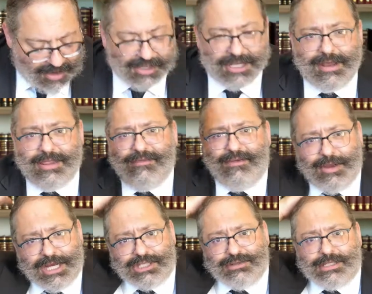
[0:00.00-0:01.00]
Here's another
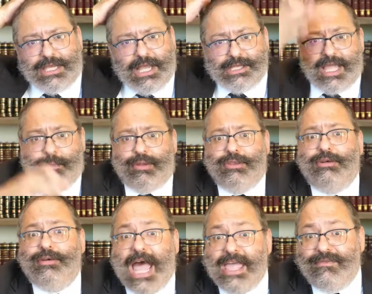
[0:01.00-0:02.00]
very interesting example. The
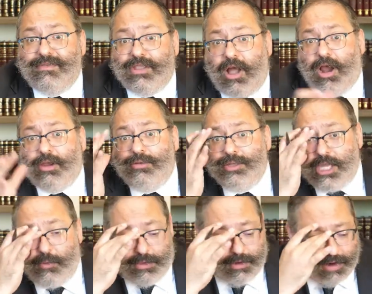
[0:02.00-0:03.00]
Raavad argues
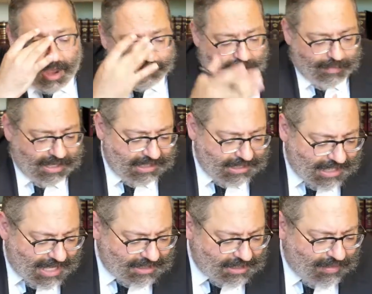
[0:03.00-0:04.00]
here with the Rambam, and he
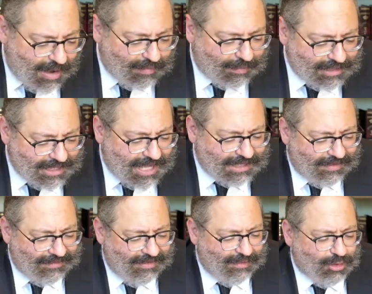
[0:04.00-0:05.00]
says, the Rambam says,
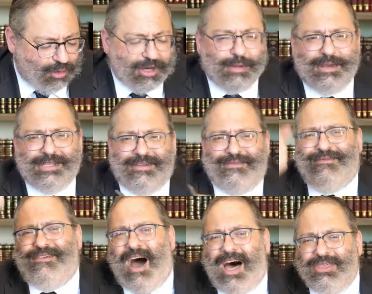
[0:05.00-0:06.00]
if the Turgoman is a
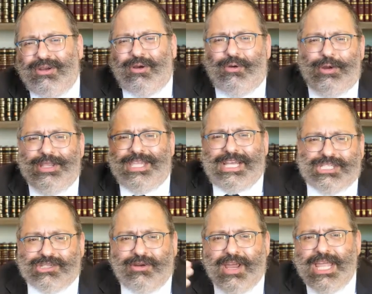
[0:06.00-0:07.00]
father or a
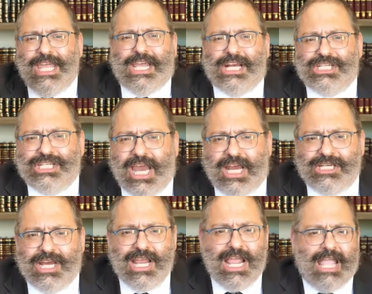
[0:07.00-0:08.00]
teacher, he could
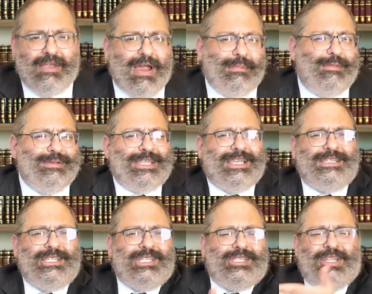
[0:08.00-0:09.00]
change. The Rambam says,
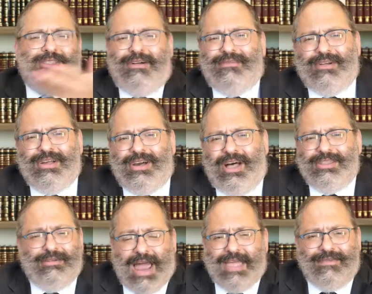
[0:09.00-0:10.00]
this is a Dover Chad,
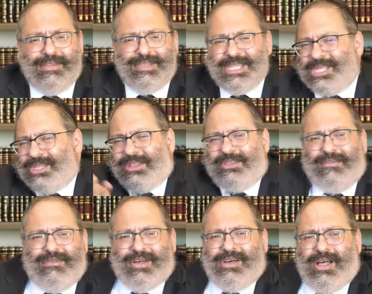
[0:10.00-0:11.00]
the Raavad, this is a
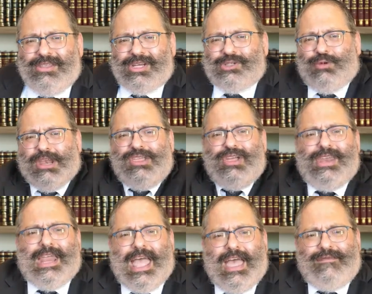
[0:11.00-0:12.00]
Dover Chadash. When are you
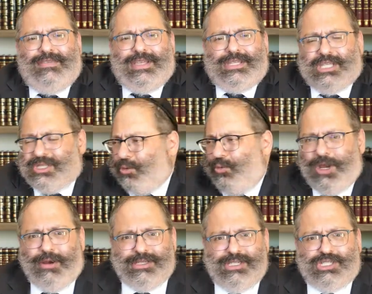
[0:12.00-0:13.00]
going to have this? It's a
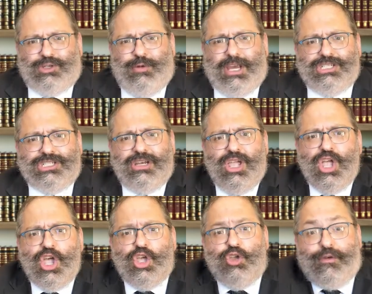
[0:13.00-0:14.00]
rare situation.
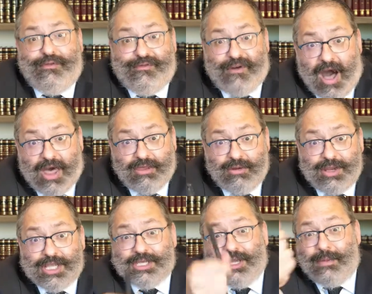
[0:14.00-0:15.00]
Your father
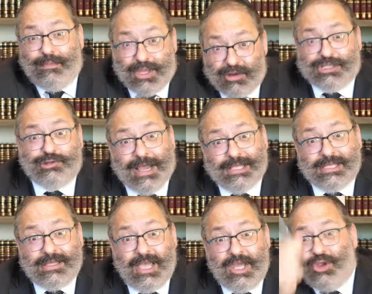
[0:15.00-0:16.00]
is going to be your
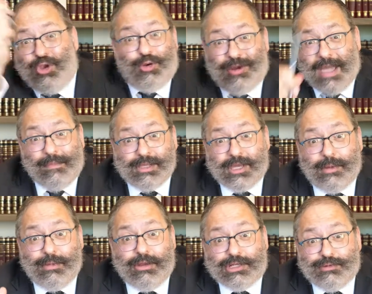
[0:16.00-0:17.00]
translator. Your Rebbe is going
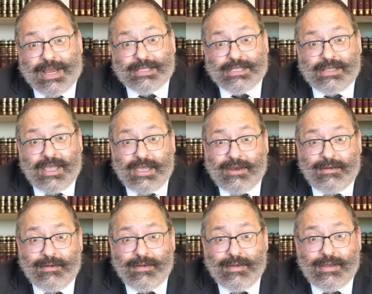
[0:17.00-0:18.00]
to be your
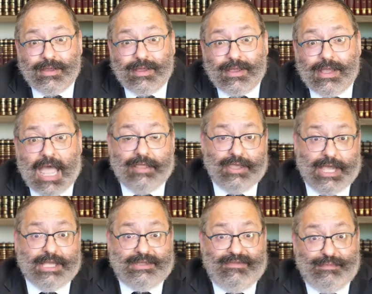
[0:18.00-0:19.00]
translator. And the
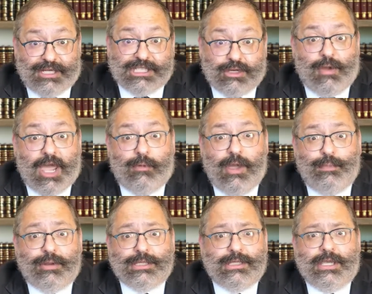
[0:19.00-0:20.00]
Kesef Mishnah right away
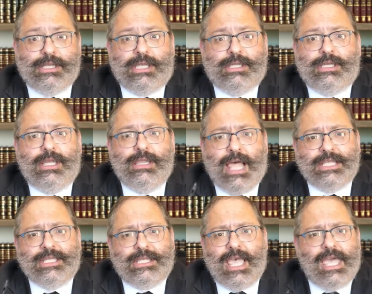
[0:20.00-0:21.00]
puts there, he says,
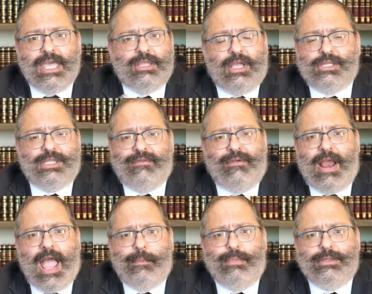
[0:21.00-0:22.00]
let's say it does never
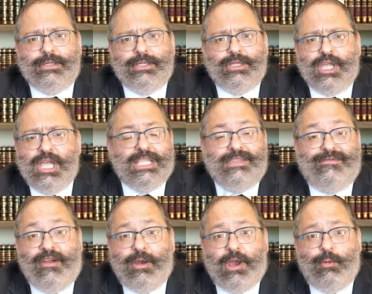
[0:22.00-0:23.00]
happens. It's
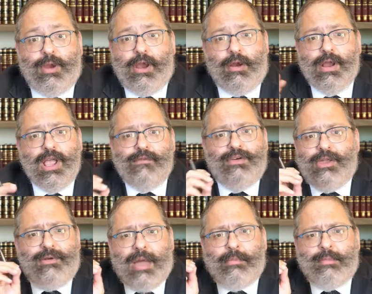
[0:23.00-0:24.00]
very rare. For the
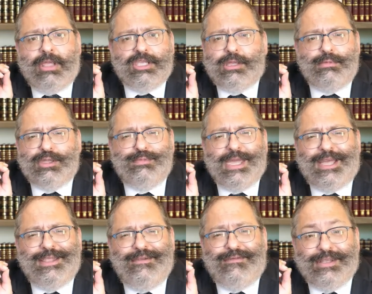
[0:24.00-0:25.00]
Rambam doesn't must make
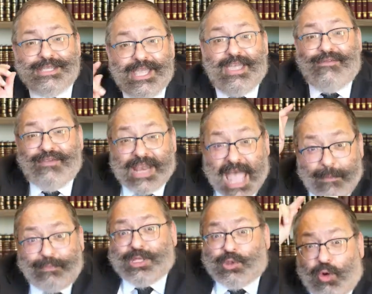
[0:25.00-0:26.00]
a difference. If it
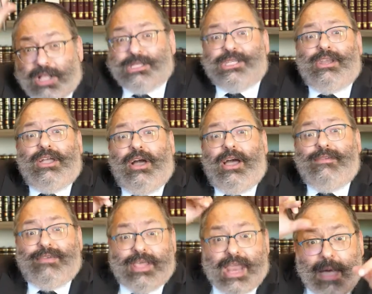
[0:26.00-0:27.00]
happens once in a
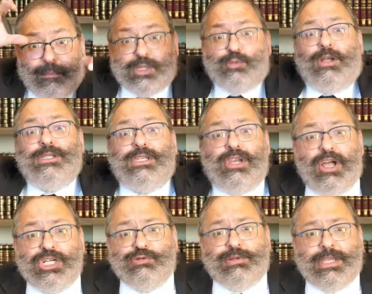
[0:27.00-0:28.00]
yovel, it happens once in a
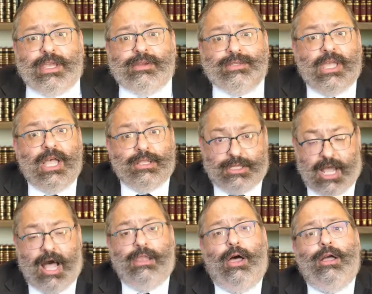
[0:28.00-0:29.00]
hundred years. There's a
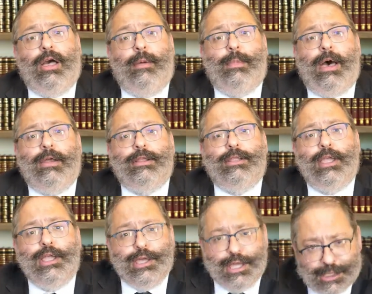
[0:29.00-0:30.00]
halacha about it.
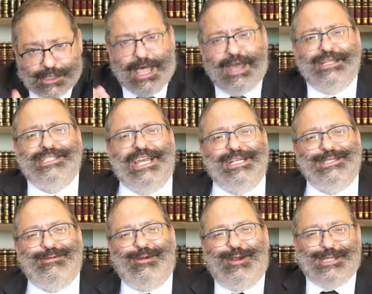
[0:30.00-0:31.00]
He's allowed to change
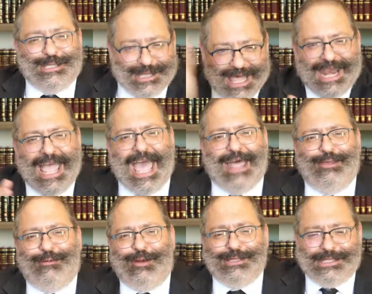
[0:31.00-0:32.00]
the words. He's allowed to add
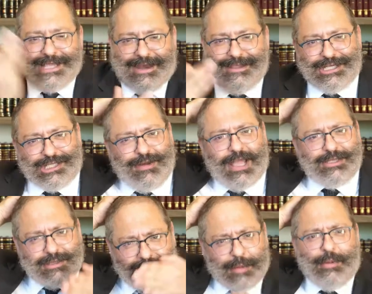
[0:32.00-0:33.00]
the words. He's allowed to detract.
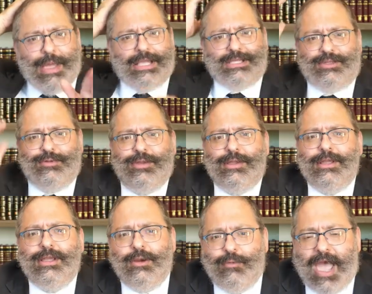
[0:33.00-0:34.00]
So the Rambam has to
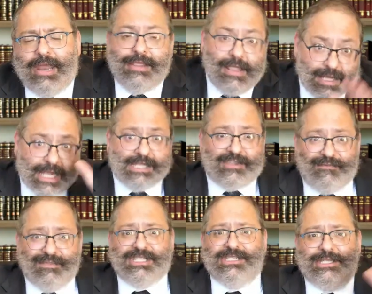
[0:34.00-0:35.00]
write it. Then the
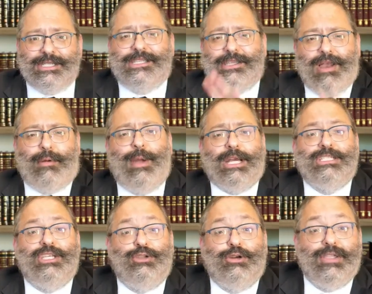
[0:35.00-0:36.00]
Kesef Mishnah says the Rambam
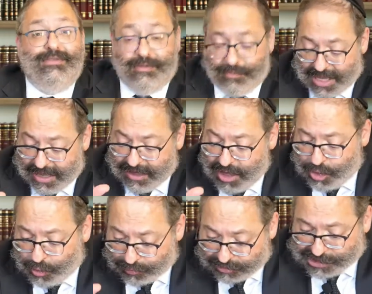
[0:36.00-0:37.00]
actually took it from a
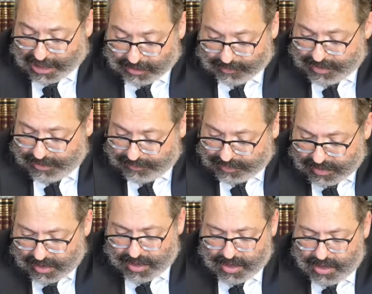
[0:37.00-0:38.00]
Yerushalmi.
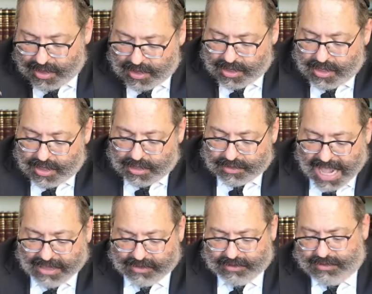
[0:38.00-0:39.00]

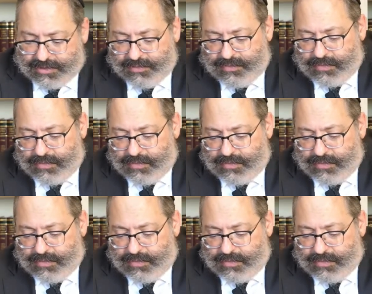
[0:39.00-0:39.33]
Dalit.